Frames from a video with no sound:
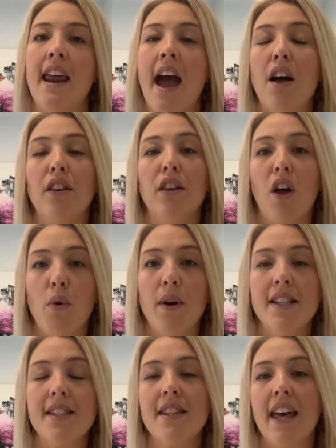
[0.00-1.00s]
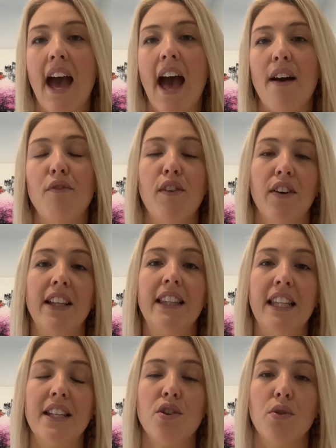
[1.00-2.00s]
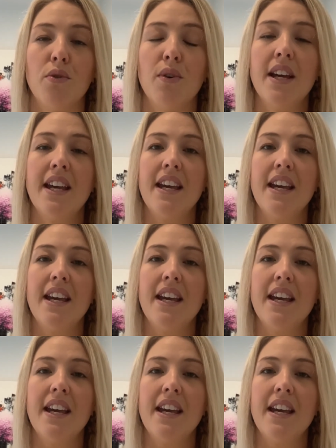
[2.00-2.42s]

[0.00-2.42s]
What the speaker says: our lowest that have very little.